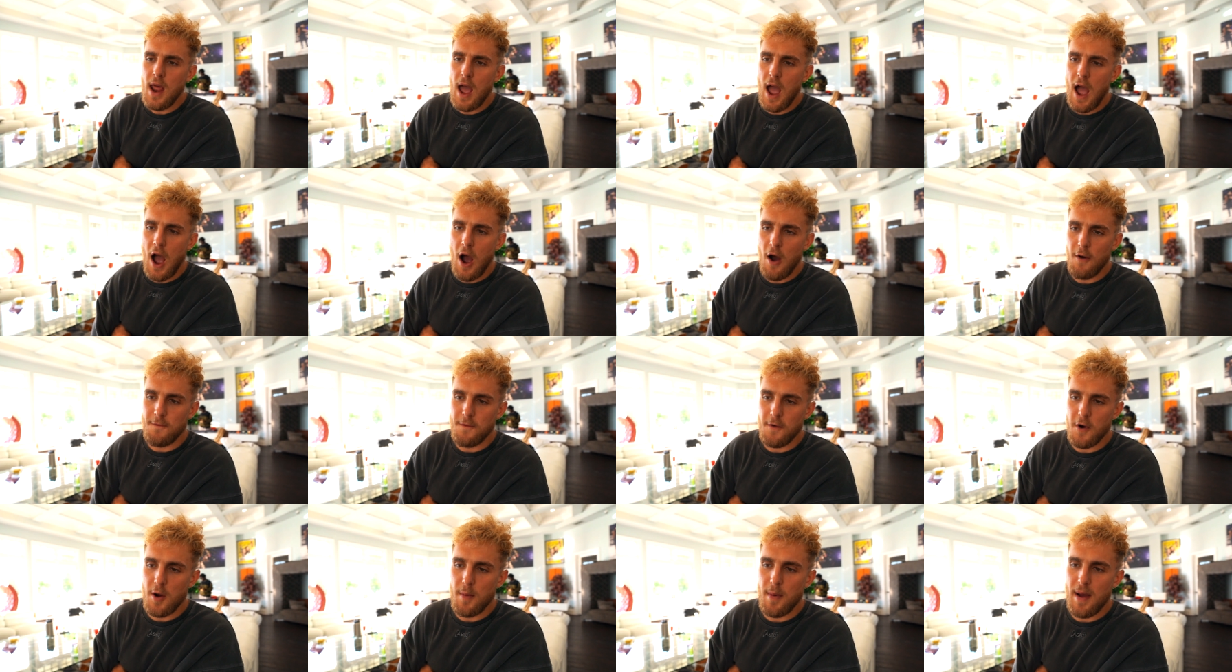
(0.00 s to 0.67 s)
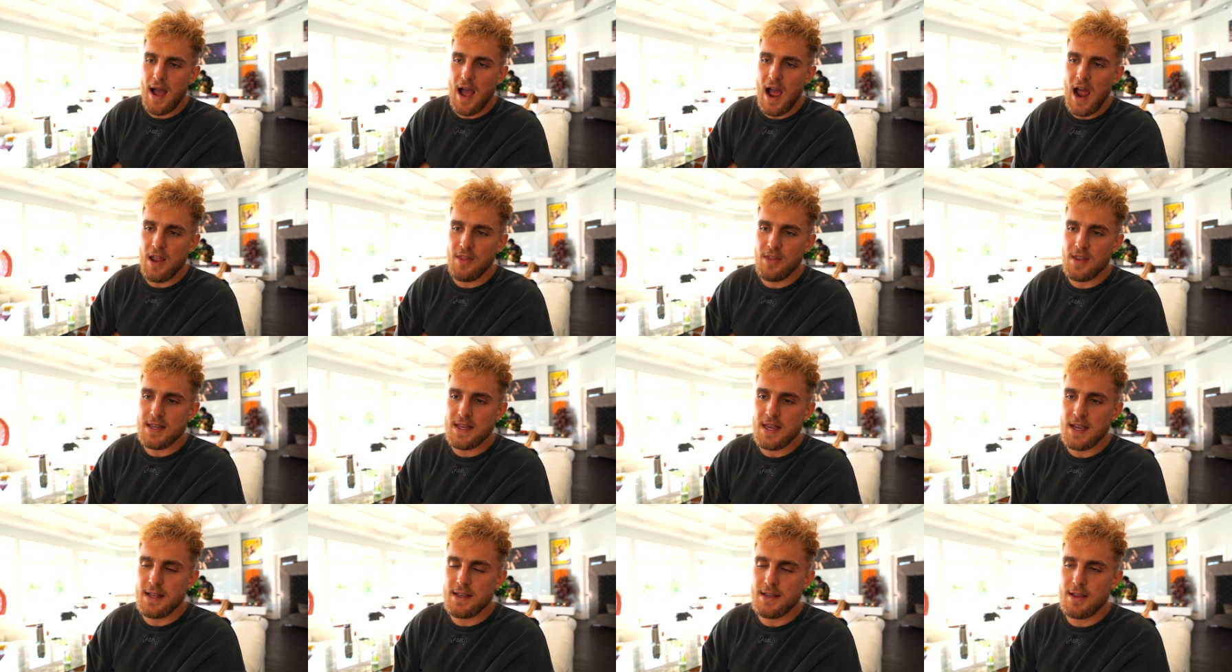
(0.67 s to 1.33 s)
now for a behind the
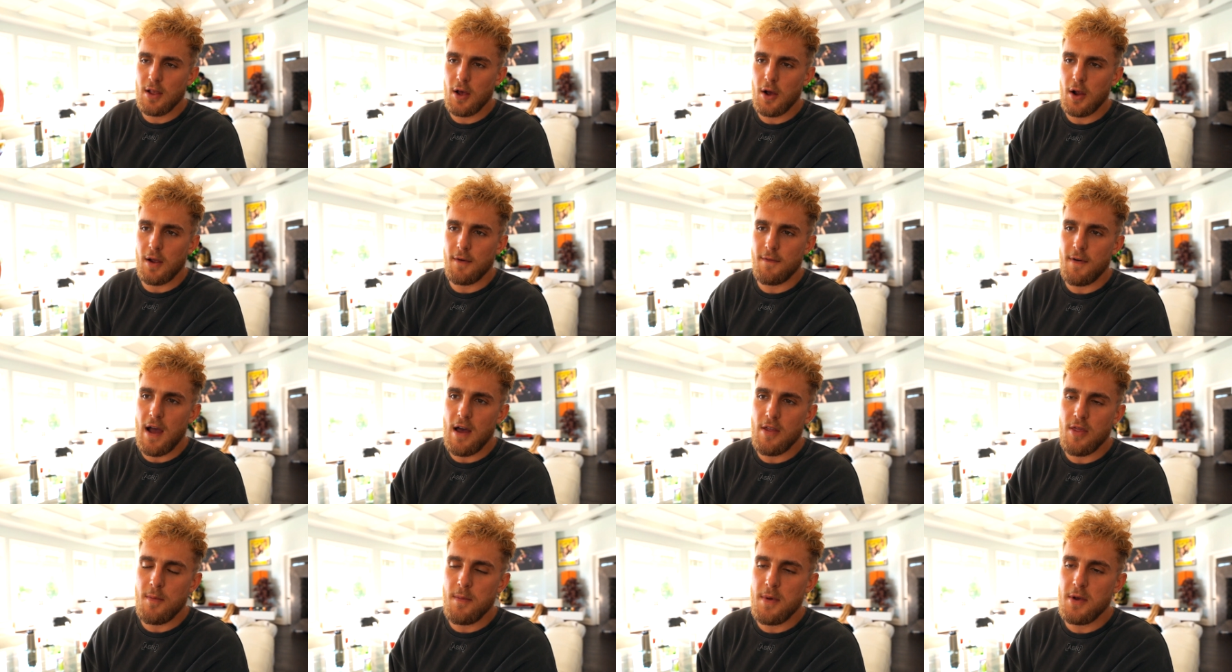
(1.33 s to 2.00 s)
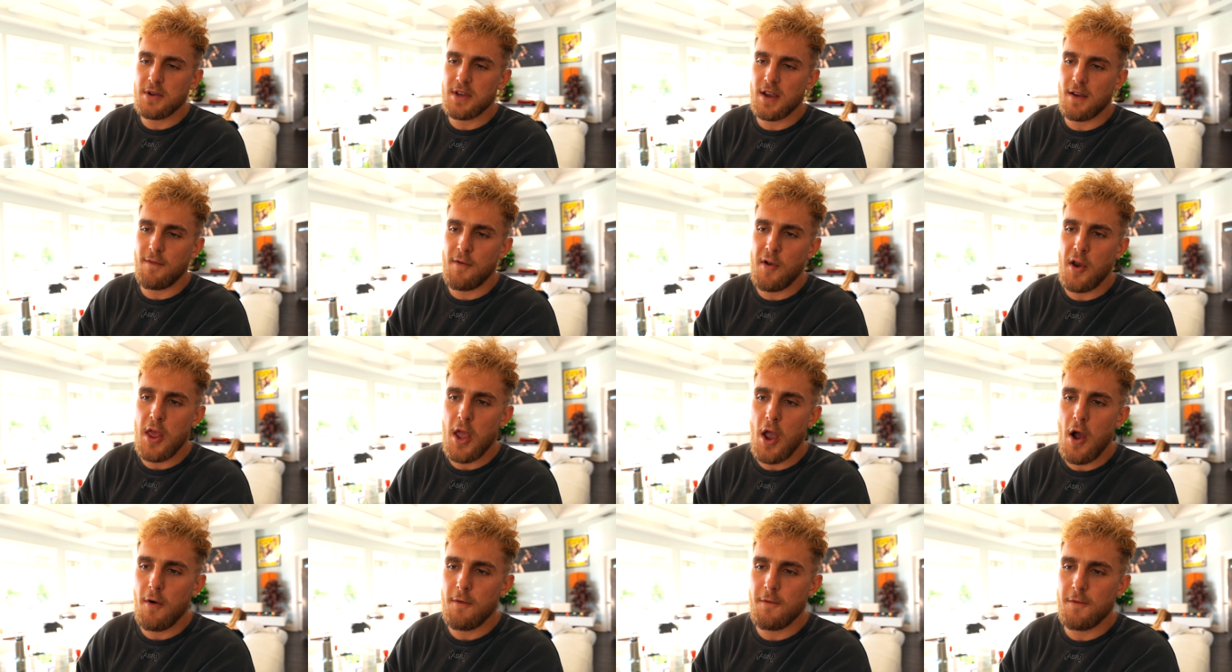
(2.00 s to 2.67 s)
scenes look of how the music
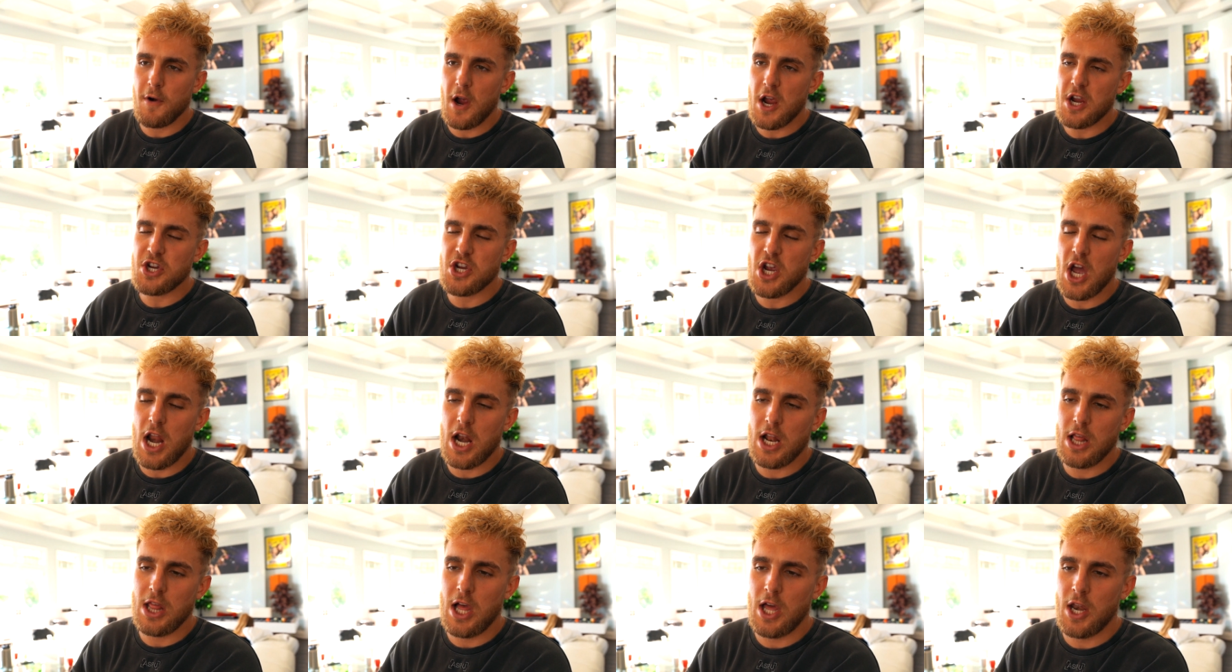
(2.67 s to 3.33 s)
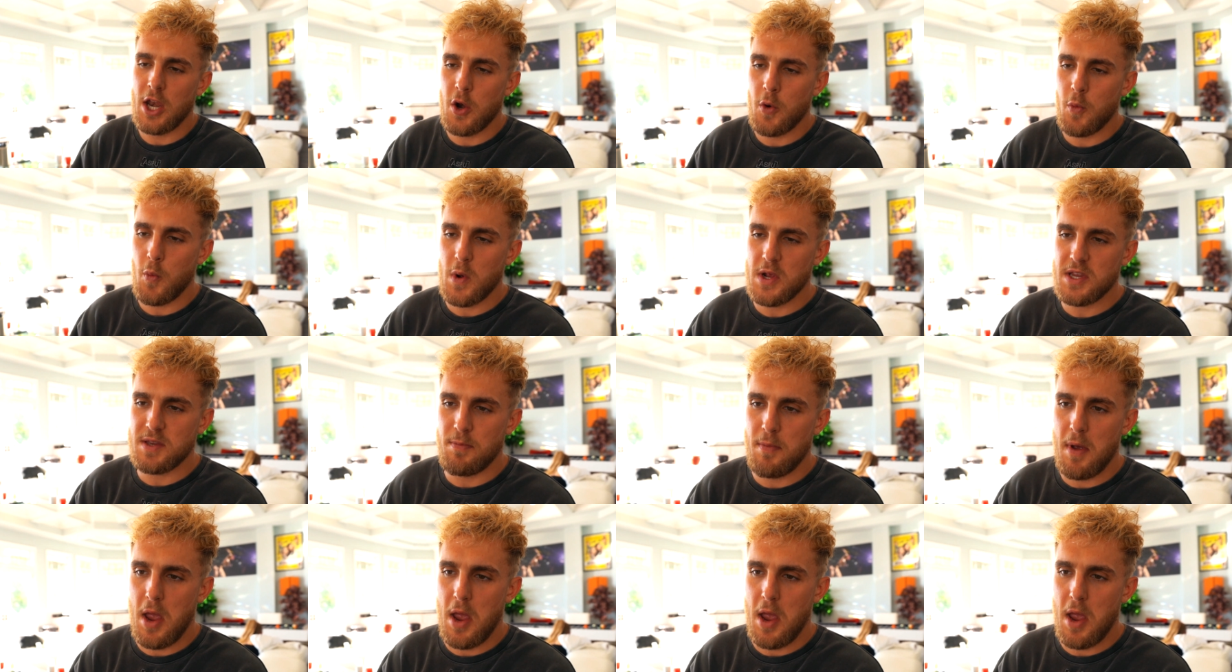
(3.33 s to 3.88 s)
video Fresh Outta London was